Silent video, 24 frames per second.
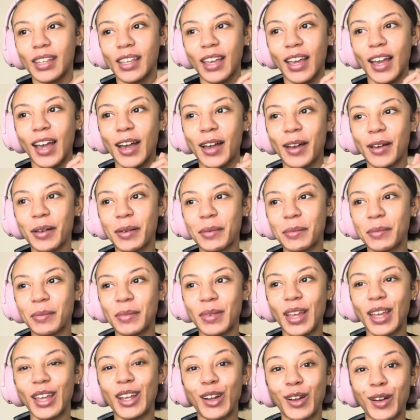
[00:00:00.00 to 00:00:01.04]
I'm
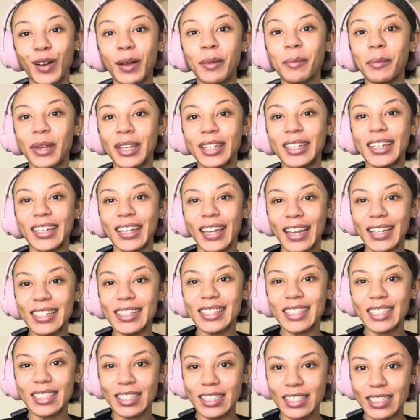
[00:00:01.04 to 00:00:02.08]
a current pending
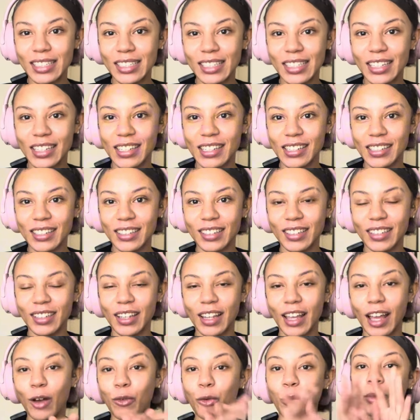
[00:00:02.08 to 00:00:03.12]
esthetician.
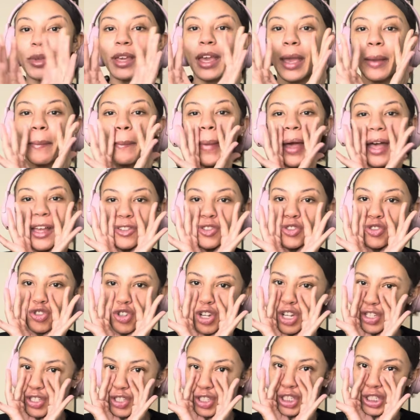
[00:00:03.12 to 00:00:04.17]
I will be a master
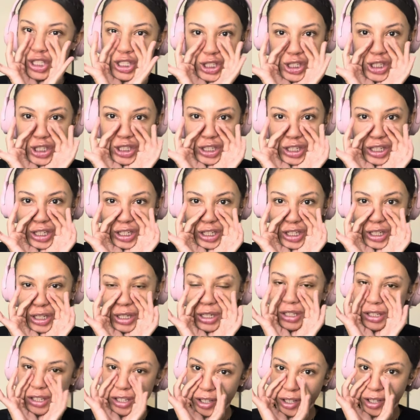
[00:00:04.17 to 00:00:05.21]
esthetician,
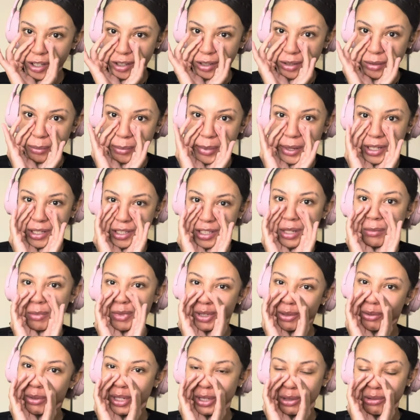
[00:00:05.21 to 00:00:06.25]
yeah, by summer
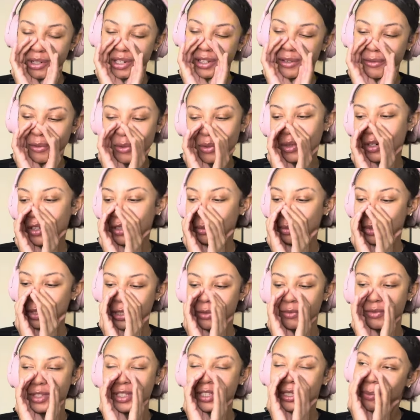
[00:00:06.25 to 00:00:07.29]
twenty twenty-four. So
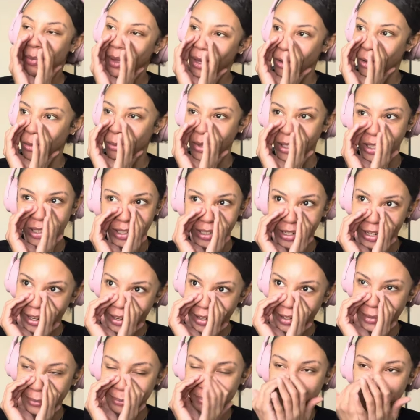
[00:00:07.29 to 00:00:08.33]
respect on my
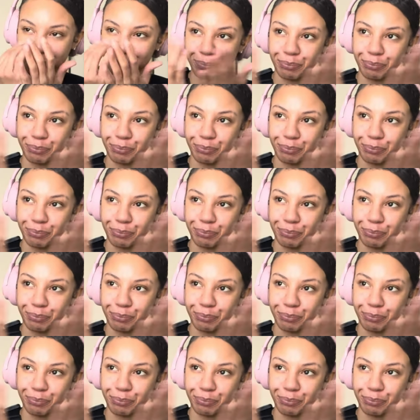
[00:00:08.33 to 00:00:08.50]
name.